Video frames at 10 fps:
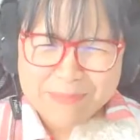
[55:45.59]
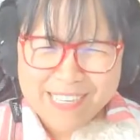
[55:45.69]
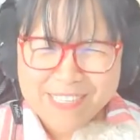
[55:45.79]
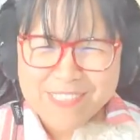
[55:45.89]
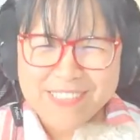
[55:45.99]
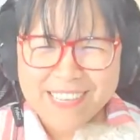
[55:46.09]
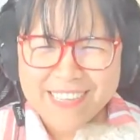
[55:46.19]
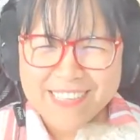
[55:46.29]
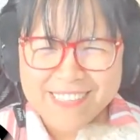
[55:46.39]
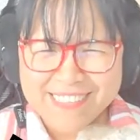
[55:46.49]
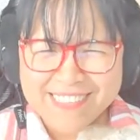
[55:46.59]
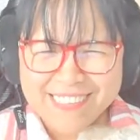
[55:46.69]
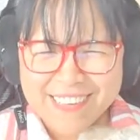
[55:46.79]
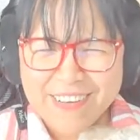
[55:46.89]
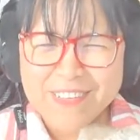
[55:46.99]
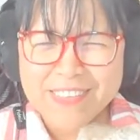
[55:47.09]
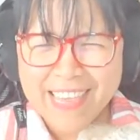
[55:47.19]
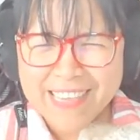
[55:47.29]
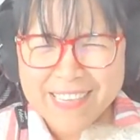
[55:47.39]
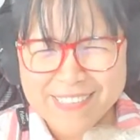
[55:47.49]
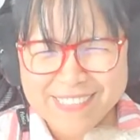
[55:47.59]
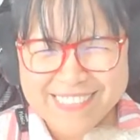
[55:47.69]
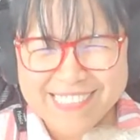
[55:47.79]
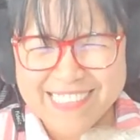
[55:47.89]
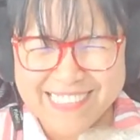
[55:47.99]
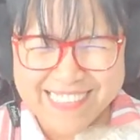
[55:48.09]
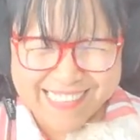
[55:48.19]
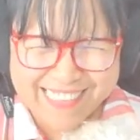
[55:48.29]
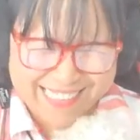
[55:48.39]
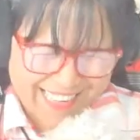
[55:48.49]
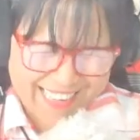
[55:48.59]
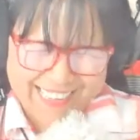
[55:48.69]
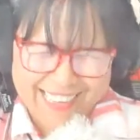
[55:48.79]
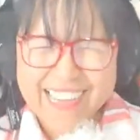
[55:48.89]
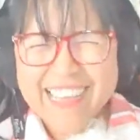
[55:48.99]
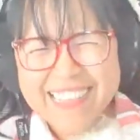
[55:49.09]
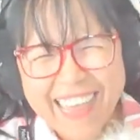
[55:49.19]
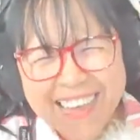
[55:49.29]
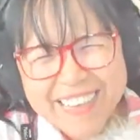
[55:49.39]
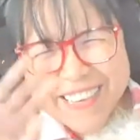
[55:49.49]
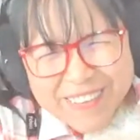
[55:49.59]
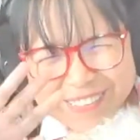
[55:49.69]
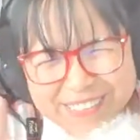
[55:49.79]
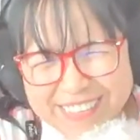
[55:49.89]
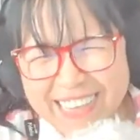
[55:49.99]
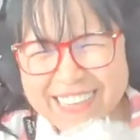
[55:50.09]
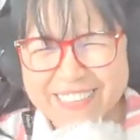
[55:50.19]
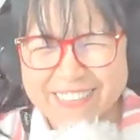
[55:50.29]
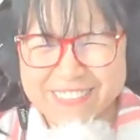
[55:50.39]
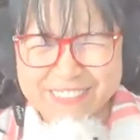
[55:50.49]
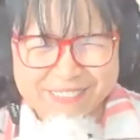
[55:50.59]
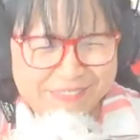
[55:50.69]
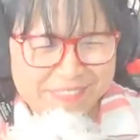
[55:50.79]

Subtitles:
Thank you for having me. Oh, thank you. Thank you. Thank you.